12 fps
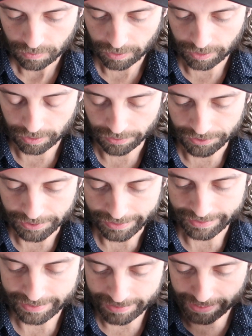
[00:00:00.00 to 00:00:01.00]
Uh,
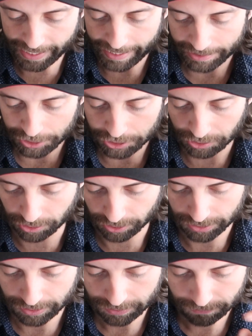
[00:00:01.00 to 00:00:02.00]
the dad shirt